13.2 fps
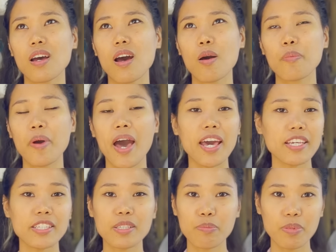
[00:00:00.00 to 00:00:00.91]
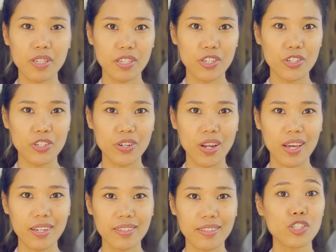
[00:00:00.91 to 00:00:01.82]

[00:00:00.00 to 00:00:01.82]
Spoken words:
high-speed internet,